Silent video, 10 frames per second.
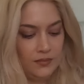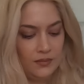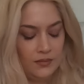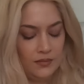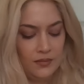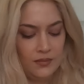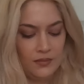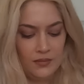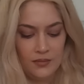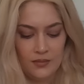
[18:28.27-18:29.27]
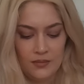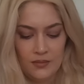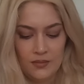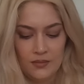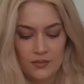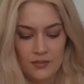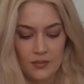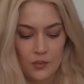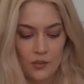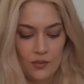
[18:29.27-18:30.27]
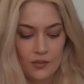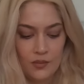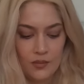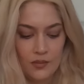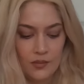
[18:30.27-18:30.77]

[no speech]